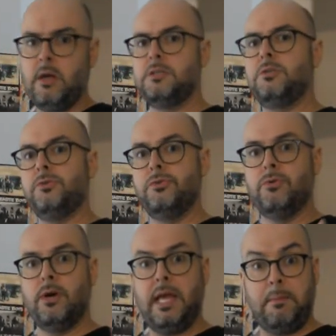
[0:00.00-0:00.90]
to
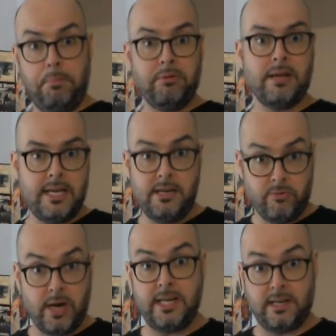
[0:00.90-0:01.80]
do a plain
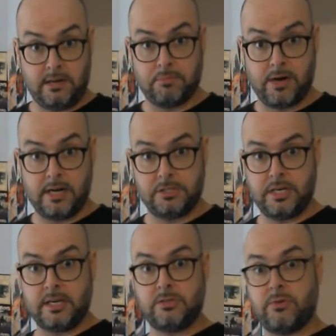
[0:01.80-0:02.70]
writing
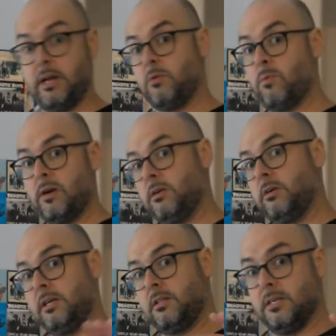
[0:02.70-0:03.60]
project, right? Where,
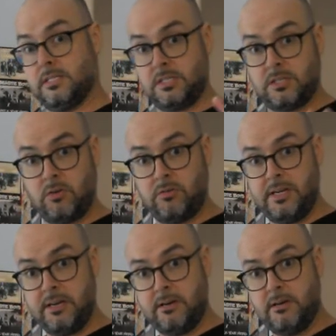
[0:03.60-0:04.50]
like, it's
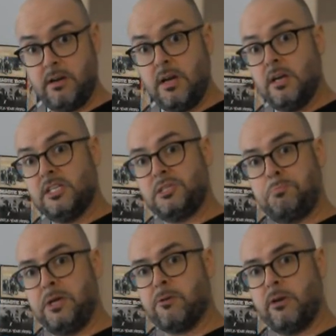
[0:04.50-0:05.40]
clear,
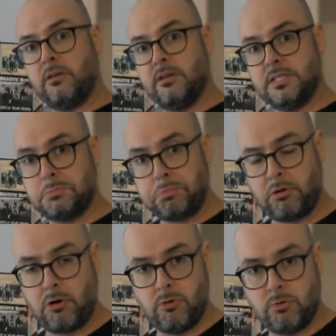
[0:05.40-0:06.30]
spiritless
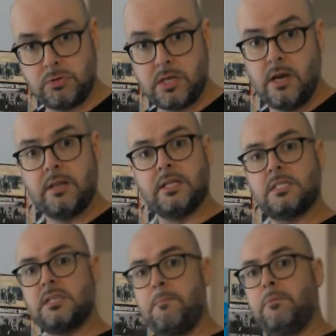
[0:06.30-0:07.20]
prose that
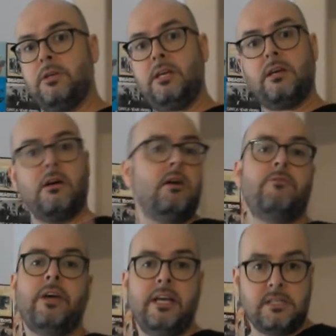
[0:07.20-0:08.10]
simply
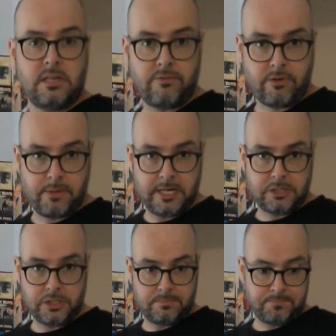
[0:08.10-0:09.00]
conveys
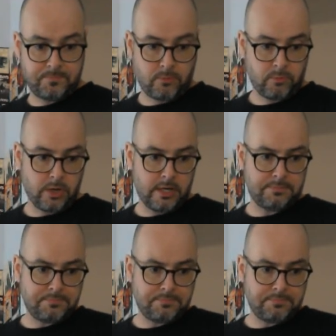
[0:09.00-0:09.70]
information, okay?